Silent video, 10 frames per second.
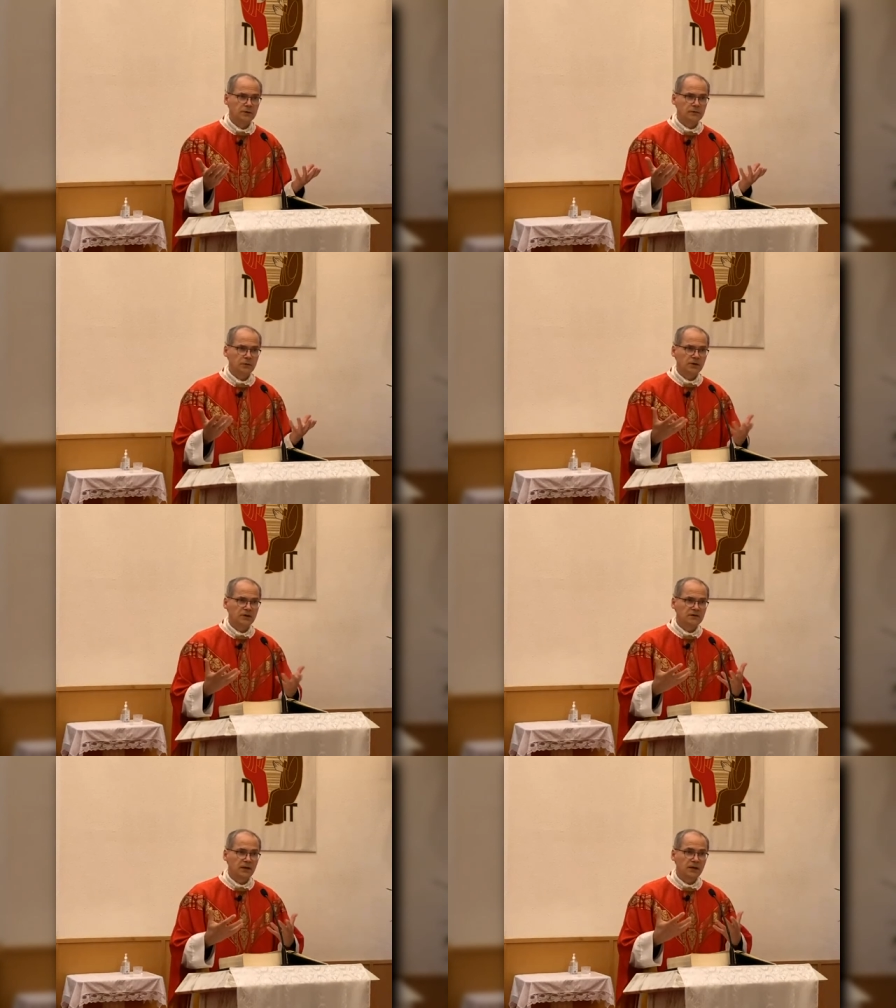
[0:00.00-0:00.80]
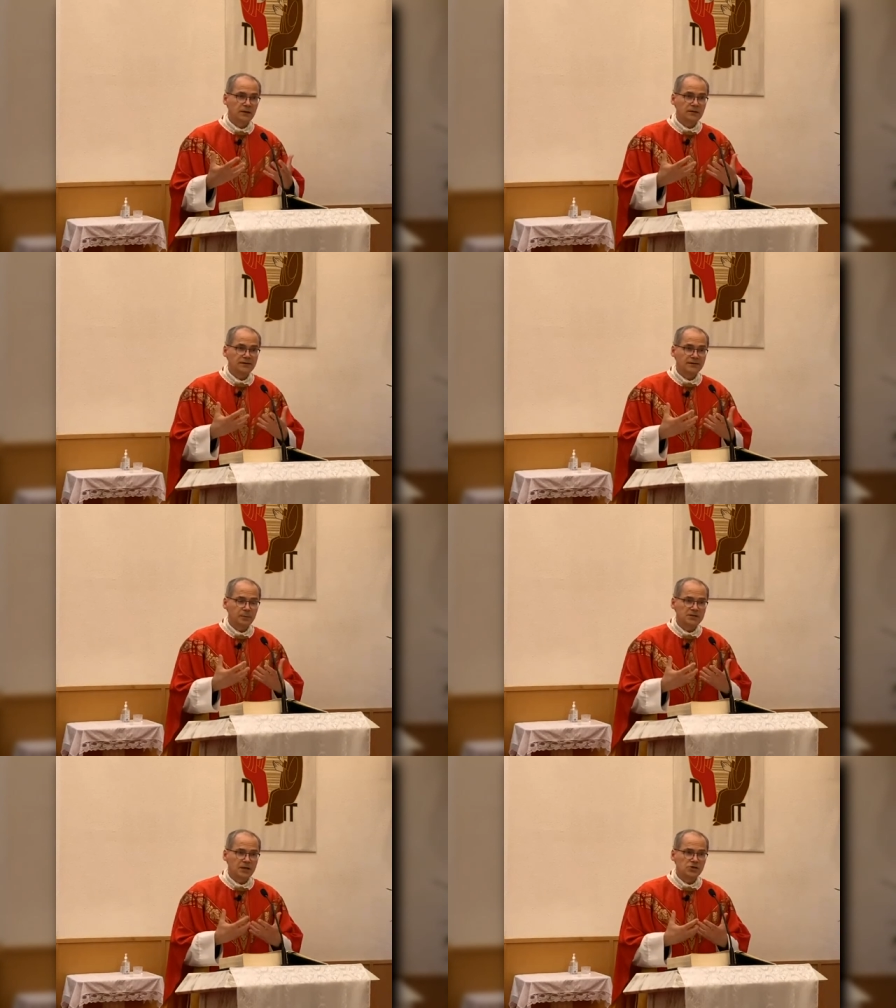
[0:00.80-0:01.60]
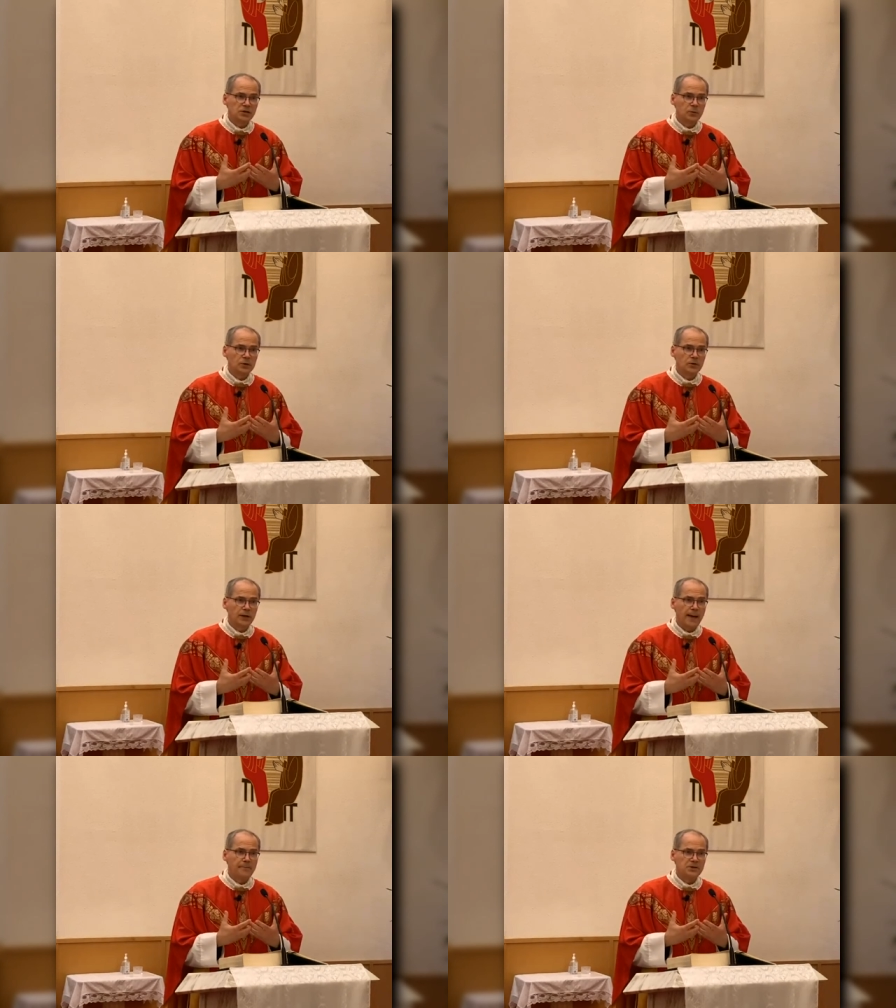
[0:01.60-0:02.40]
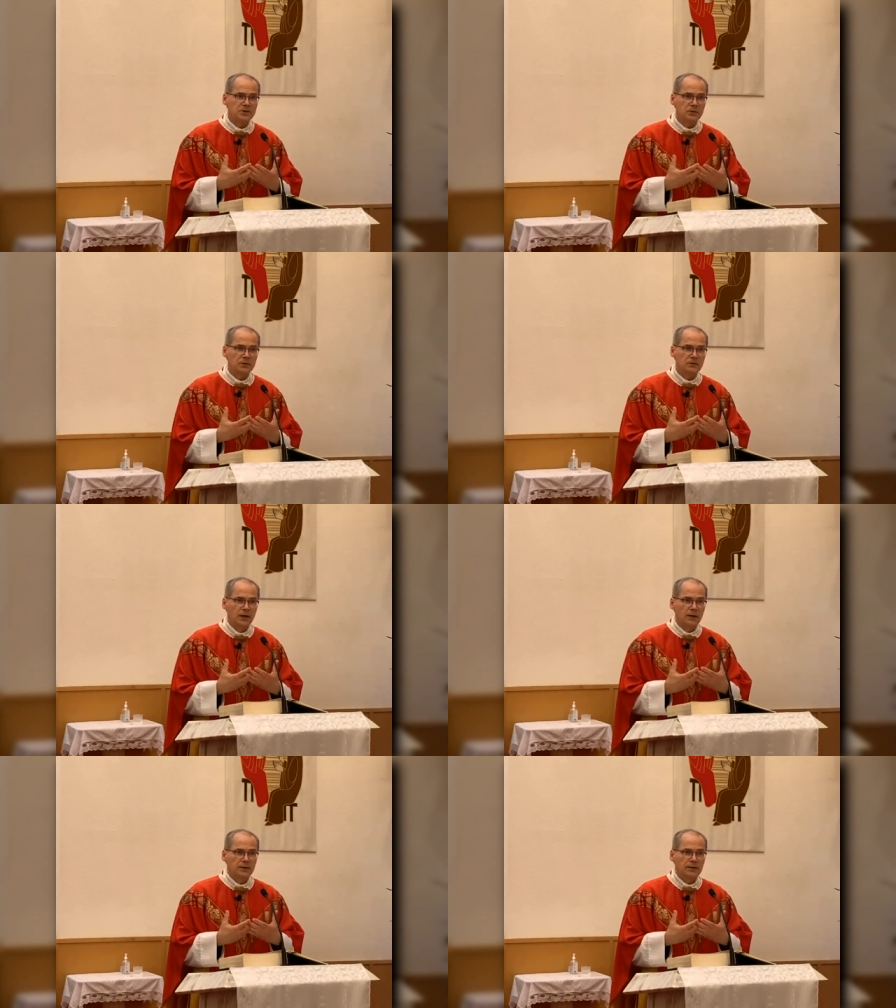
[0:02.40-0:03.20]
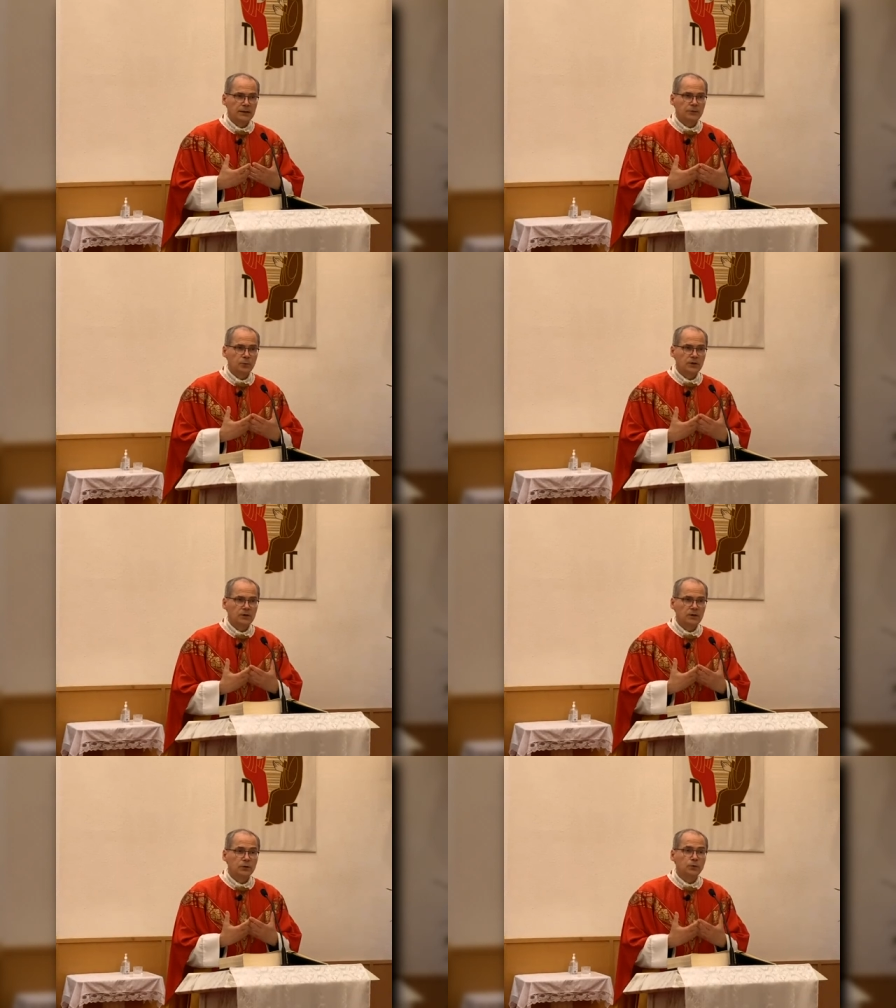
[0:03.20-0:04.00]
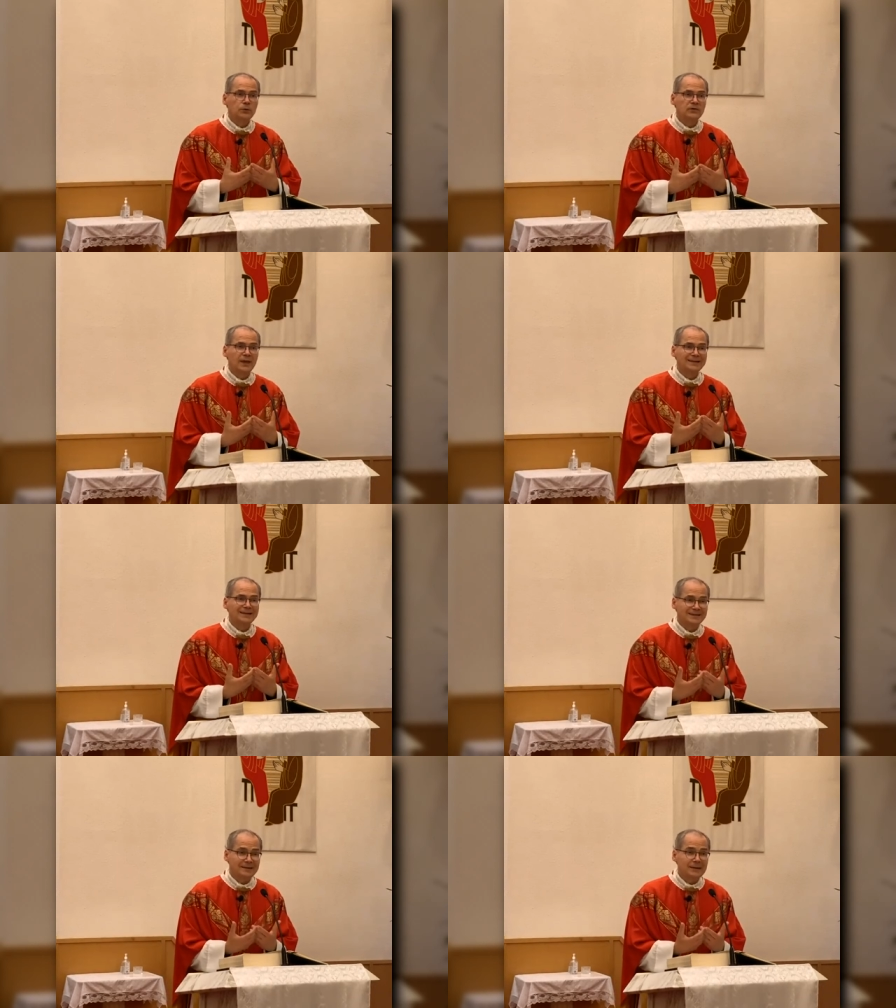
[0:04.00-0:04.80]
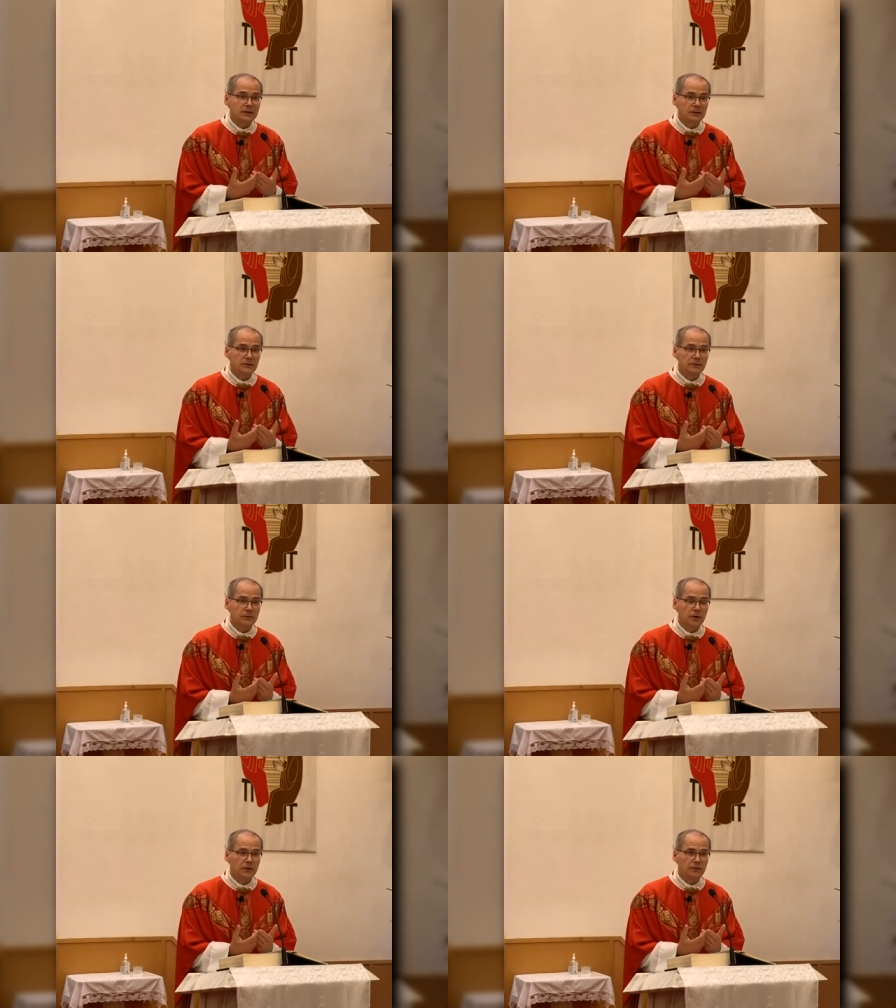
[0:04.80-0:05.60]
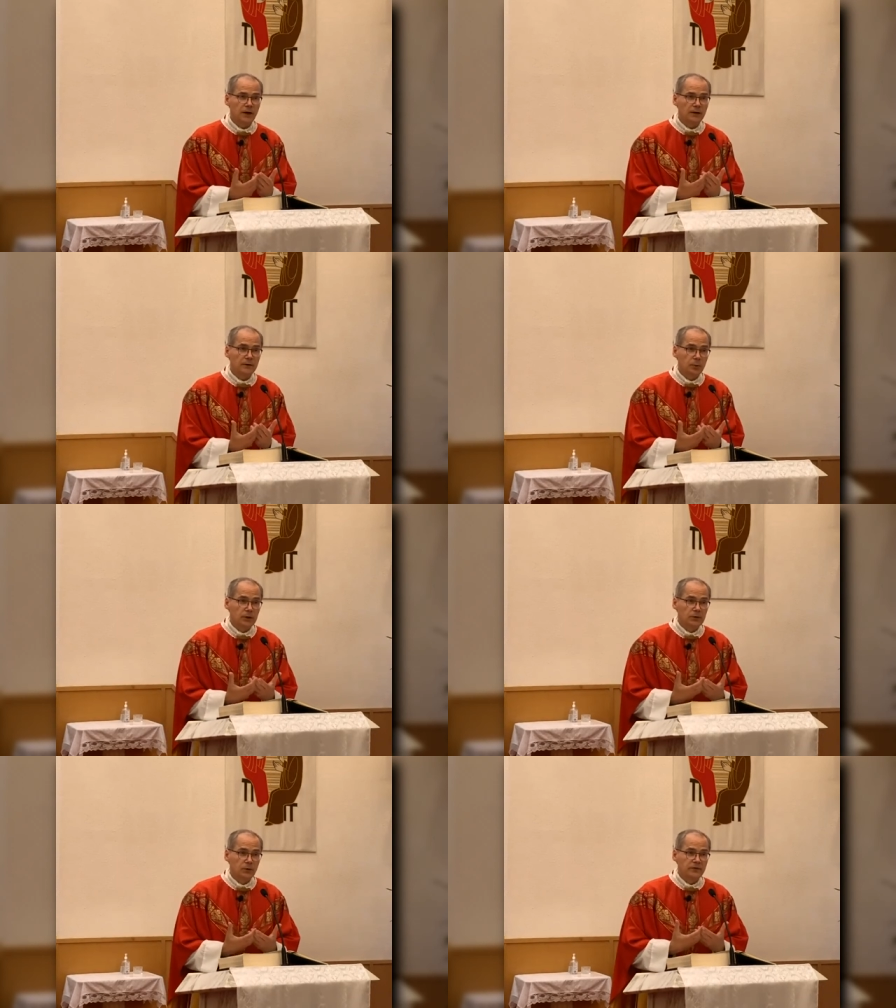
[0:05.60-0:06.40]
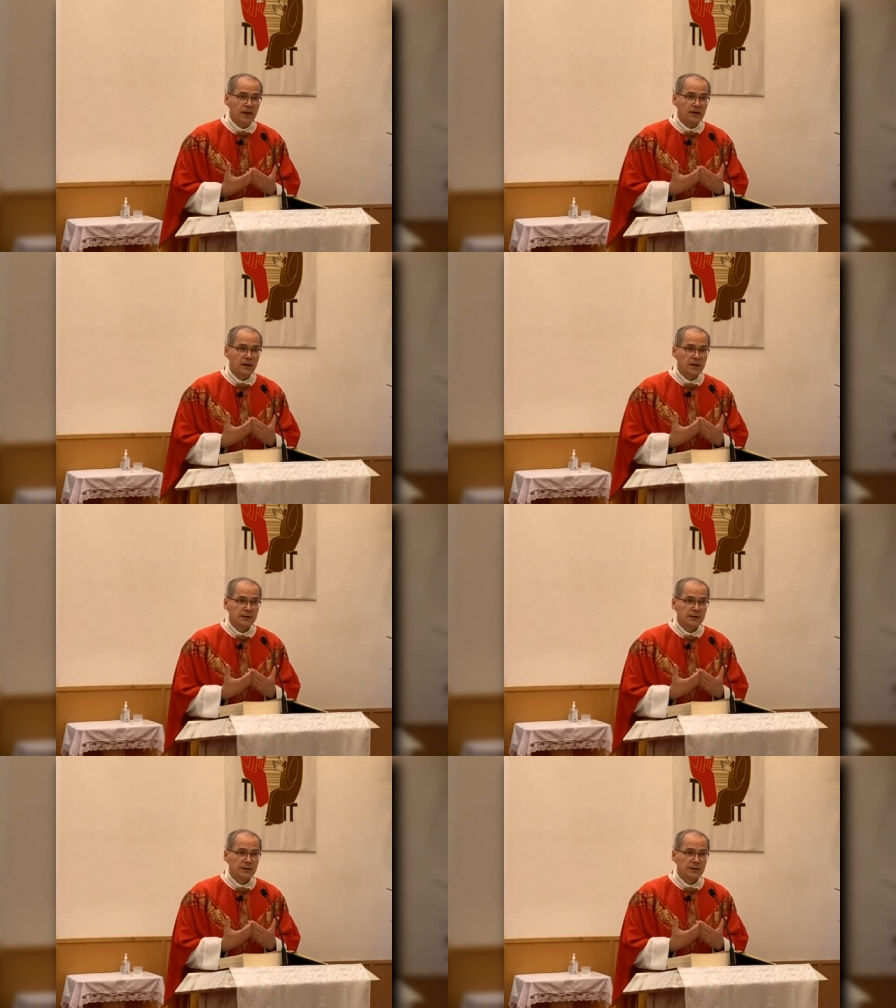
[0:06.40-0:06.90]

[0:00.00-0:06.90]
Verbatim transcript: So he's saying this is potentially what could happen to us if we lose that zeal for our faith, if we lose that